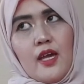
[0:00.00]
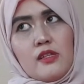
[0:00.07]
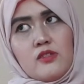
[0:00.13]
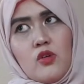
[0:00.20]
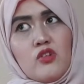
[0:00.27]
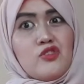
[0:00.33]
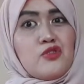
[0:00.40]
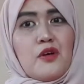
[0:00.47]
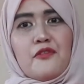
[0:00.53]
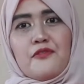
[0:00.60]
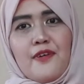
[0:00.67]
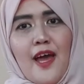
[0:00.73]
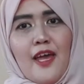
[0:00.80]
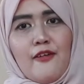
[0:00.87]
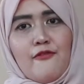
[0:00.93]
It's also a
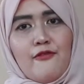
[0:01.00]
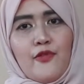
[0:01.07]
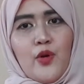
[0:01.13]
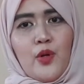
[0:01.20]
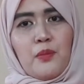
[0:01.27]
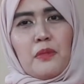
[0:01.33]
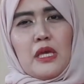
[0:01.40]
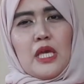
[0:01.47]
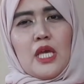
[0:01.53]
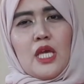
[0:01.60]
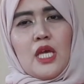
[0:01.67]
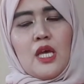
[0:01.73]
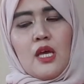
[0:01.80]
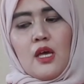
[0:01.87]
5 for me,